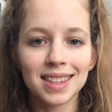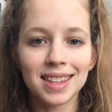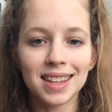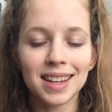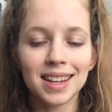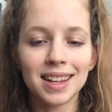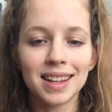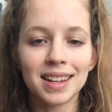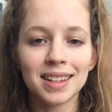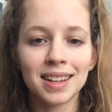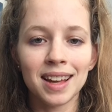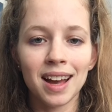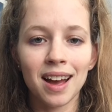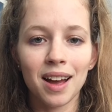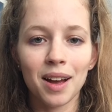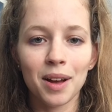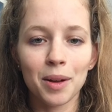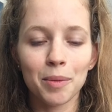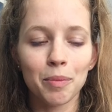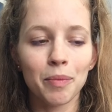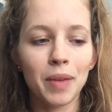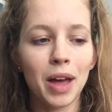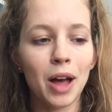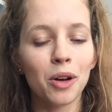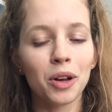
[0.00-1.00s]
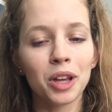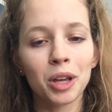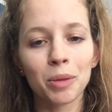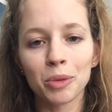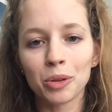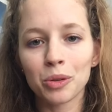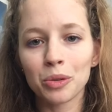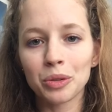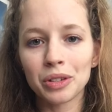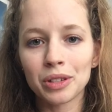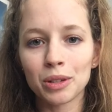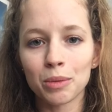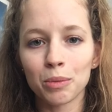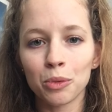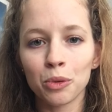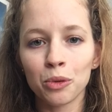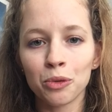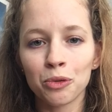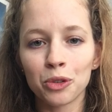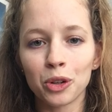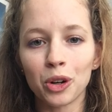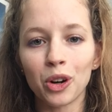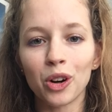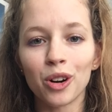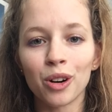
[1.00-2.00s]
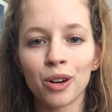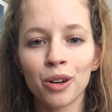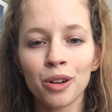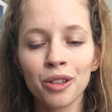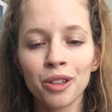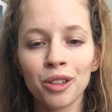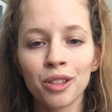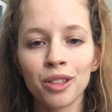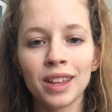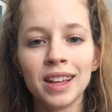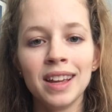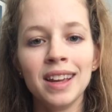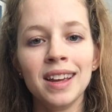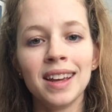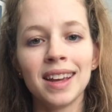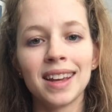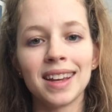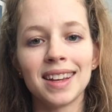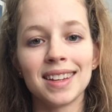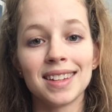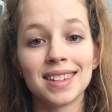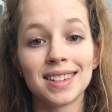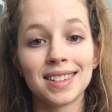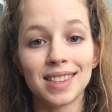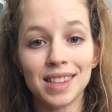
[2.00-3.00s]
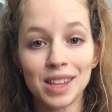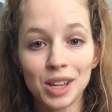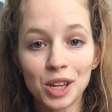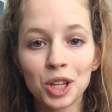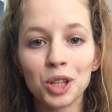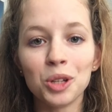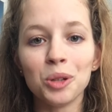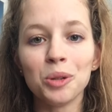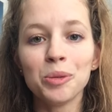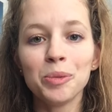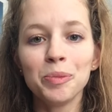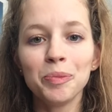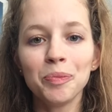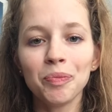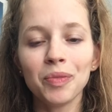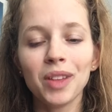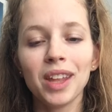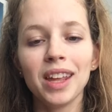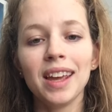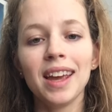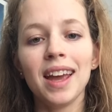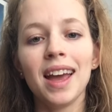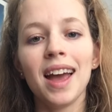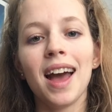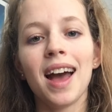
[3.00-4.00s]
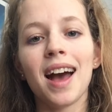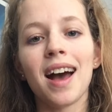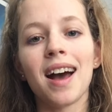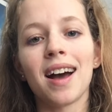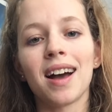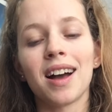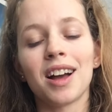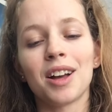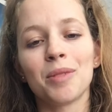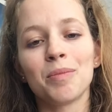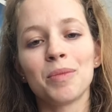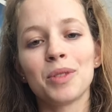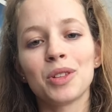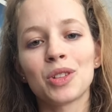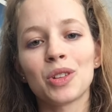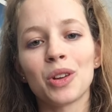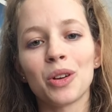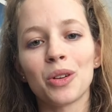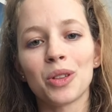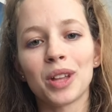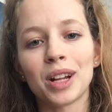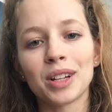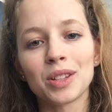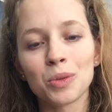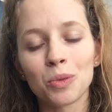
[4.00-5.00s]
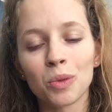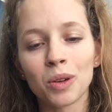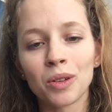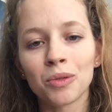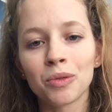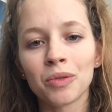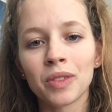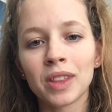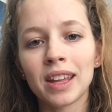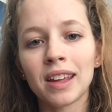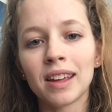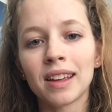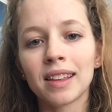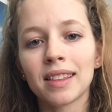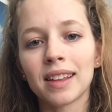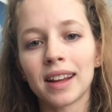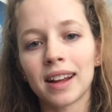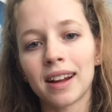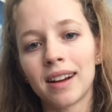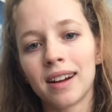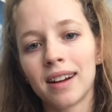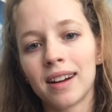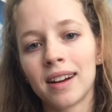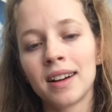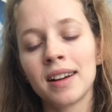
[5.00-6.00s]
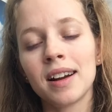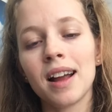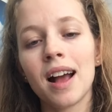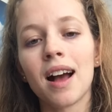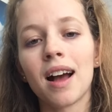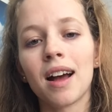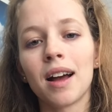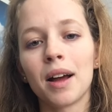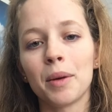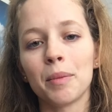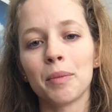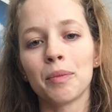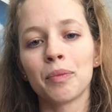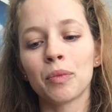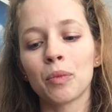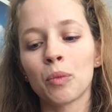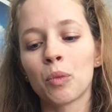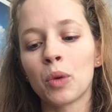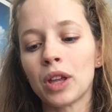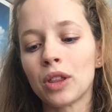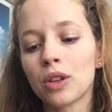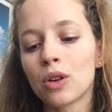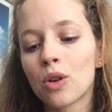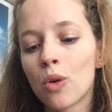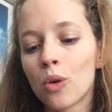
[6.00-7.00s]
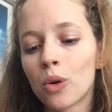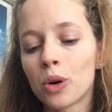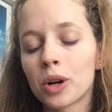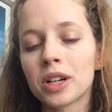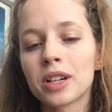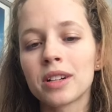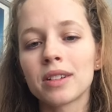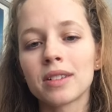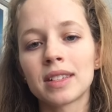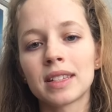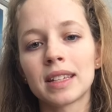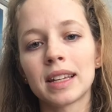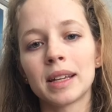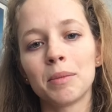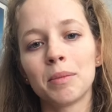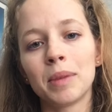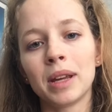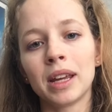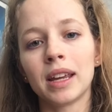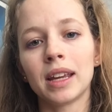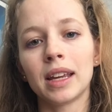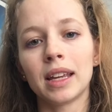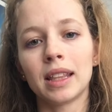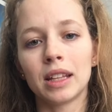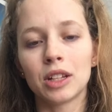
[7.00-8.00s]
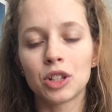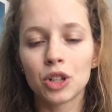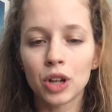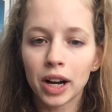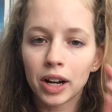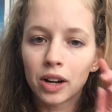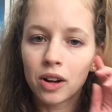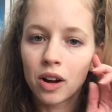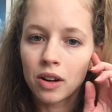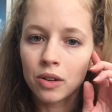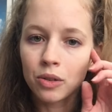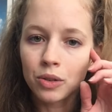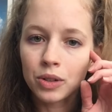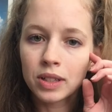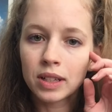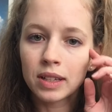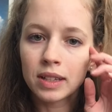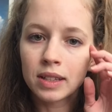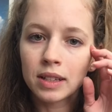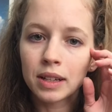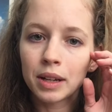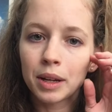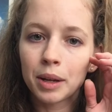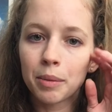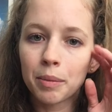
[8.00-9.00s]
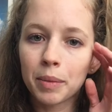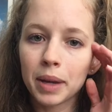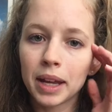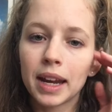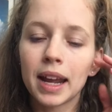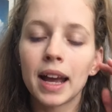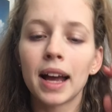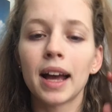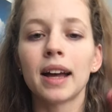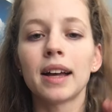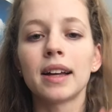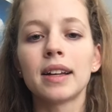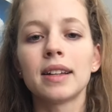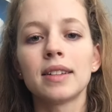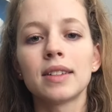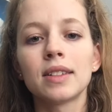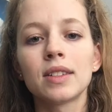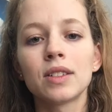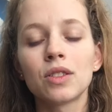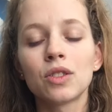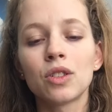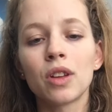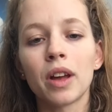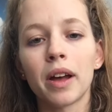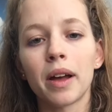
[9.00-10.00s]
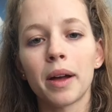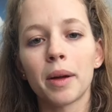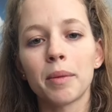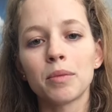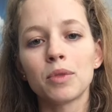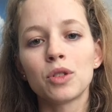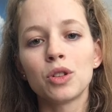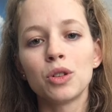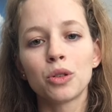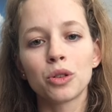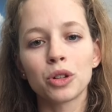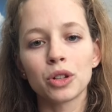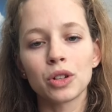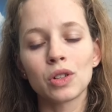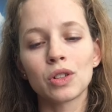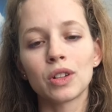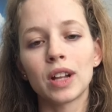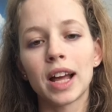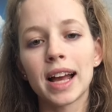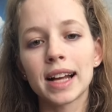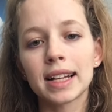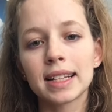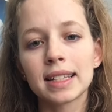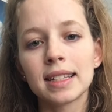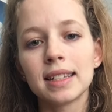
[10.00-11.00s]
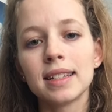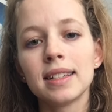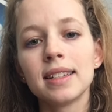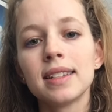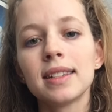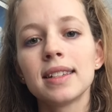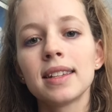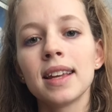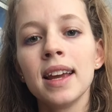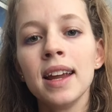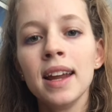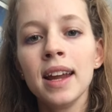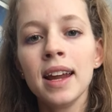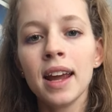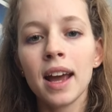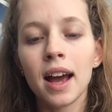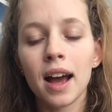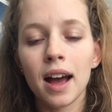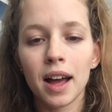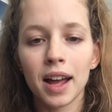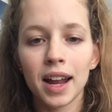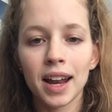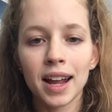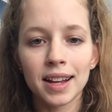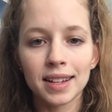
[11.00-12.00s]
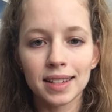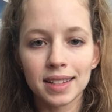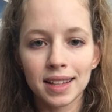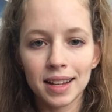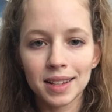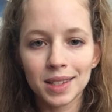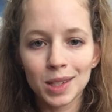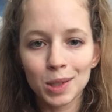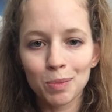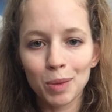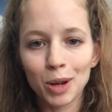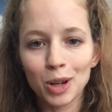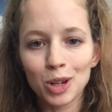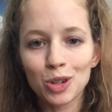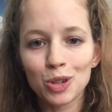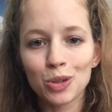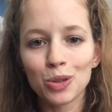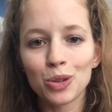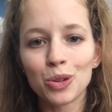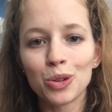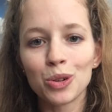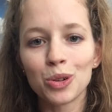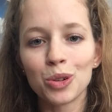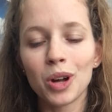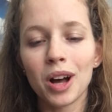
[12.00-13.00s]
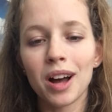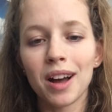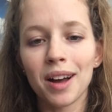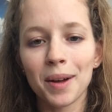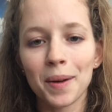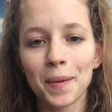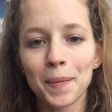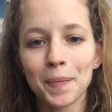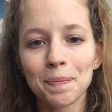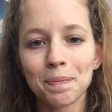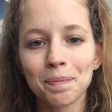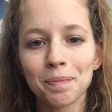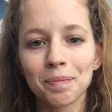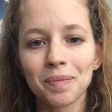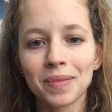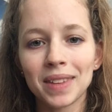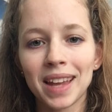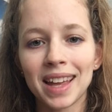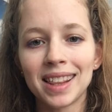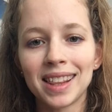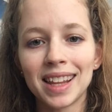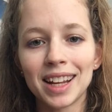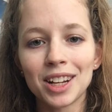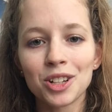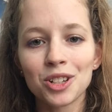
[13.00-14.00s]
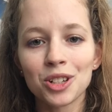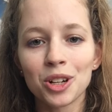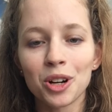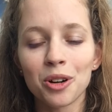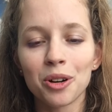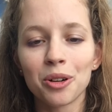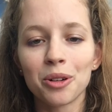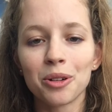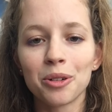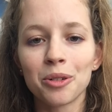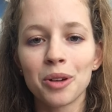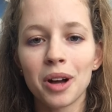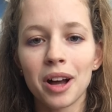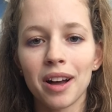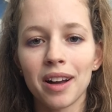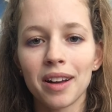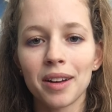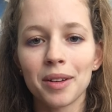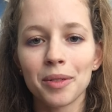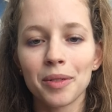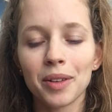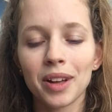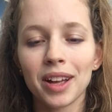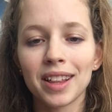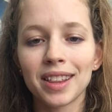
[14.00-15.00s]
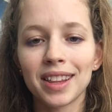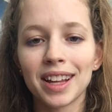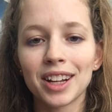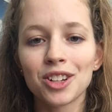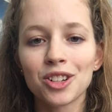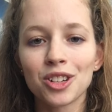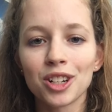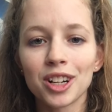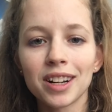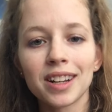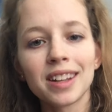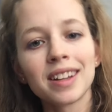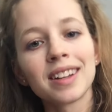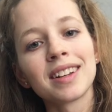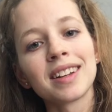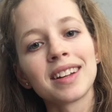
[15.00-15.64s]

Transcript: the alchemical symbol for Earth is the cube. So that's one thing there. With quartz, it being in the trigonal system, it has two crystal axes. It has that special electric